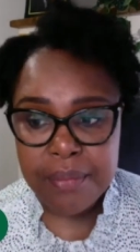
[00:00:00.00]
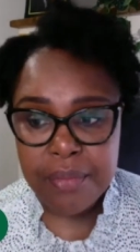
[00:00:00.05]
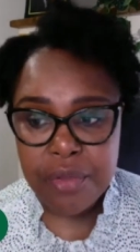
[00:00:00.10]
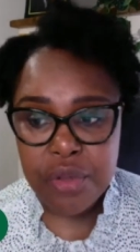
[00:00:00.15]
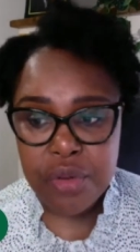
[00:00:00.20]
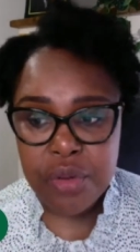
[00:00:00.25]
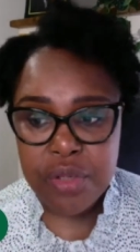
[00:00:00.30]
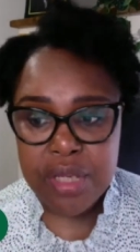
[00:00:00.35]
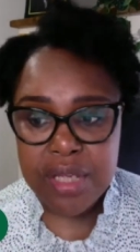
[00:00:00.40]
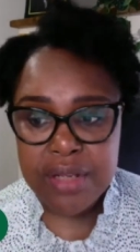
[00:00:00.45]

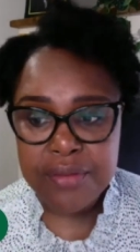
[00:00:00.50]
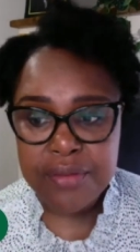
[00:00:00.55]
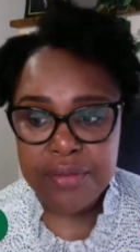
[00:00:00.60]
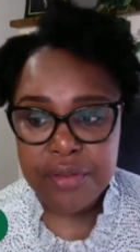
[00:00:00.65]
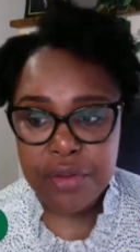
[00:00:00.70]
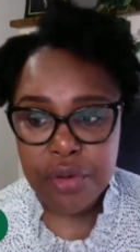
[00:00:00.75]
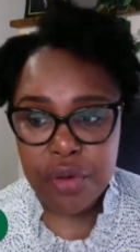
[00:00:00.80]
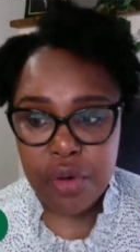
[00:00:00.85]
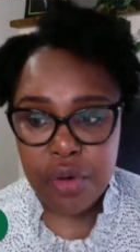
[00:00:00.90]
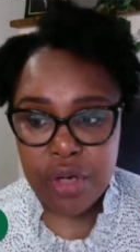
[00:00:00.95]
You can
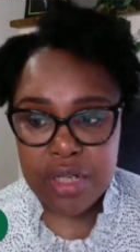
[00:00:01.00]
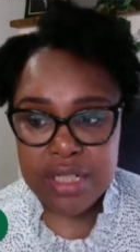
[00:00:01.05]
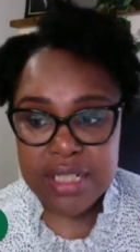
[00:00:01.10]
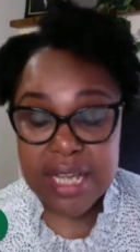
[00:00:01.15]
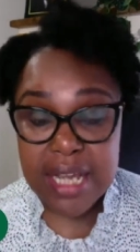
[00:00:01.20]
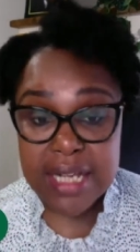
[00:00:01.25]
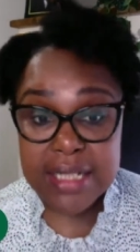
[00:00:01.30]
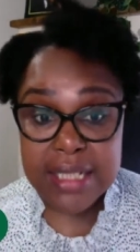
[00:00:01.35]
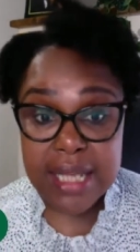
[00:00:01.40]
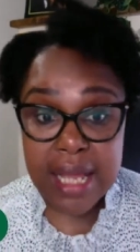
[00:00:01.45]

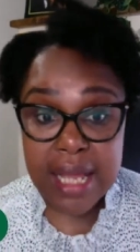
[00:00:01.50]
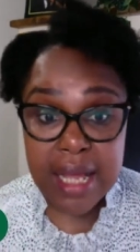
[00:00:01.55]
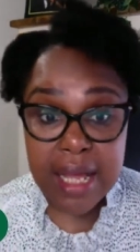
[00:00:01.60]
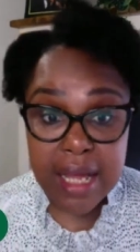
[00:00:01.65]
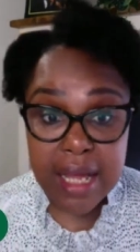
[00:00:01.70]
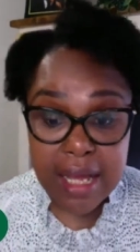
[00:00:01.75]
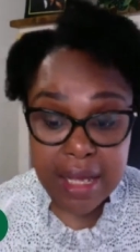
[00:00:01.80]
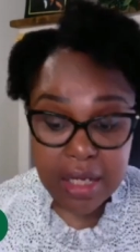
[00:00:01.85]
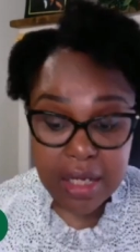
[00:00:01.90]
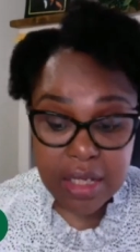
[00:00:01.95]
contact
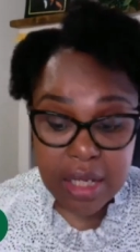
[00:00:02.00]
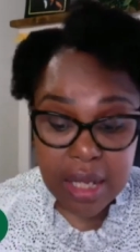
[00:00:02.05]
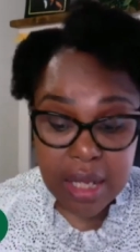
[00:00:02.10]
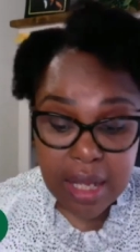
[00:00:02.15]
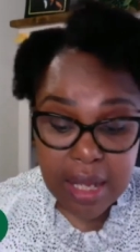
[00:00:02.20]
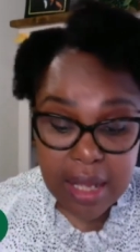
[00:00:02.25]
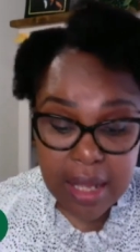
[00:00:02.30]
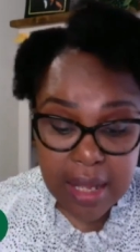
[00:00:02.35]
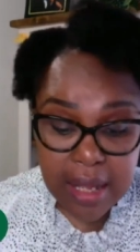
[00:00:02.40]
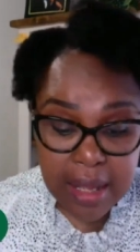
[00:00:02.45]

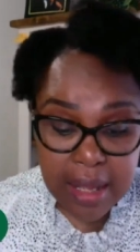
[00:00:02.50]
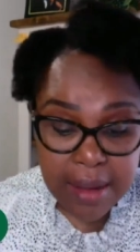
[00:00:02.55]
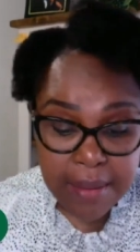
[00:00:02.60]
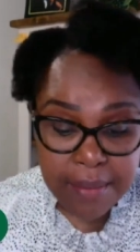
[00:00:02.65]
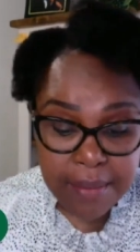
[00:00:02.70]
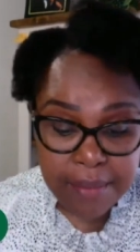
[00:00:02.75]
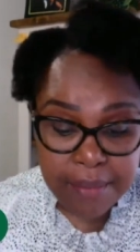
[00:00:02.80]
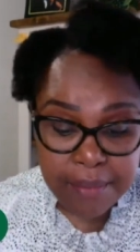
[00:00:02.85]
our